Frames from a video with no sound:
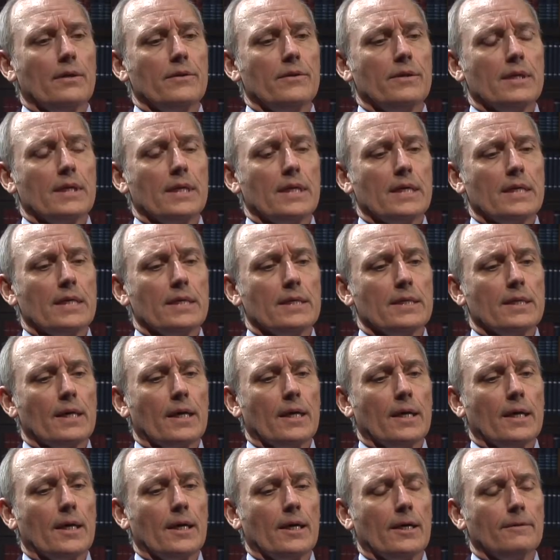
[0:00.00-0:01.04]
the
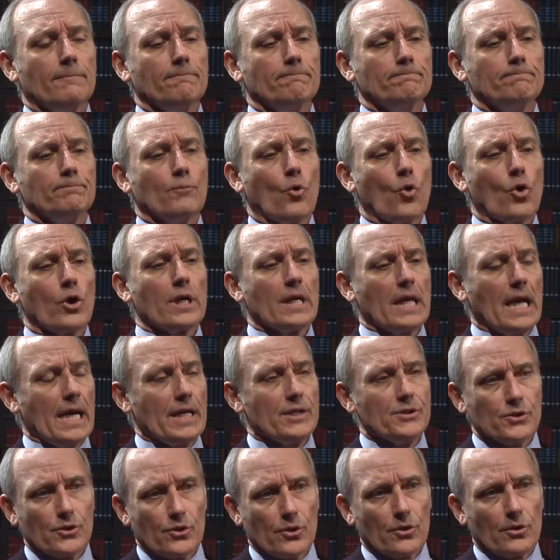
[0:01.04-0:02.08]

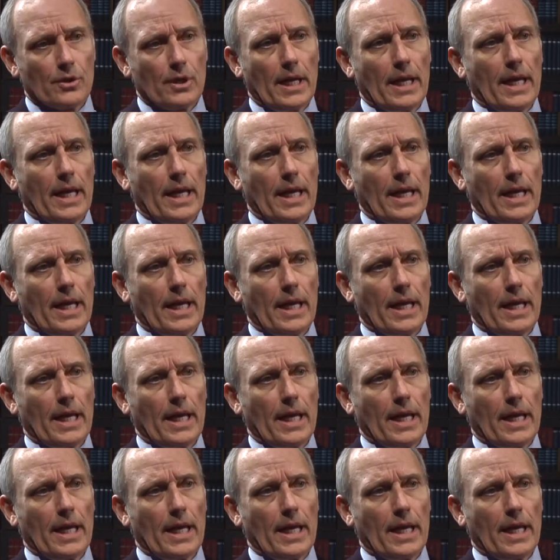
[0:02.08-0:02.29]
organizer